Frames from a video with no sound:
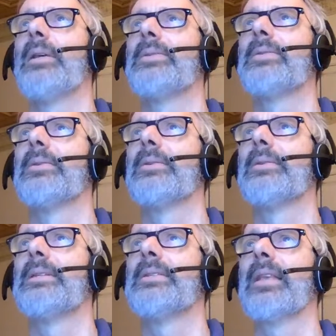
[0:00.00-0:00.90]
let's
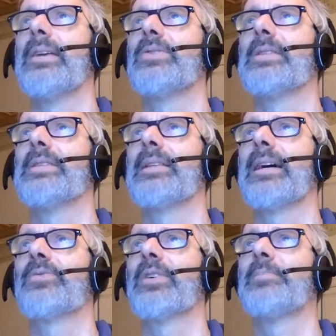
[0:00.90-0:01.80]
disengage the
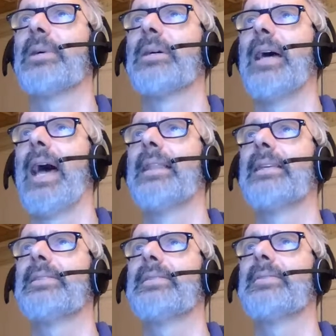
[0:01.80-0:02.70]
select verb, and
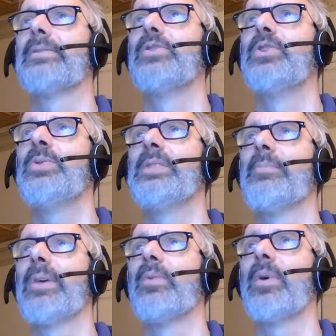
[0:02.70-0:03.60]
let's do
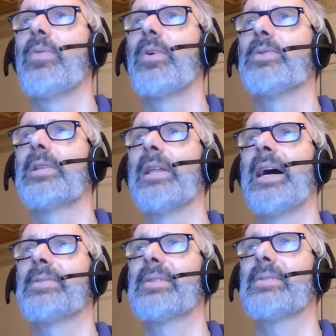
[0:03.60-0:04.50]
something with those
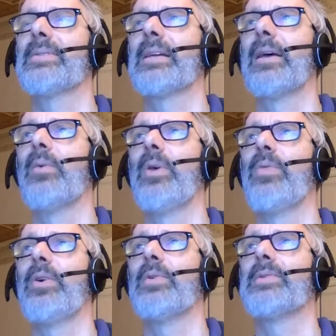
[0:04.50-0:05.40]
classes, with
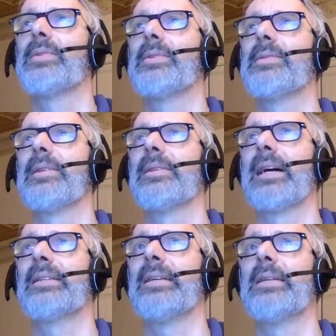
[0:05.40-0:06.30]
those
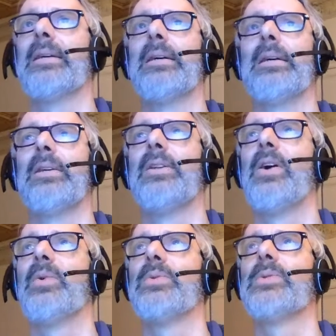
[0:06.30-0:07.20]
selected
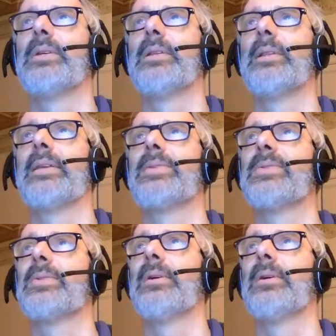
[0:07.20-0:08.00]
nodes. Let's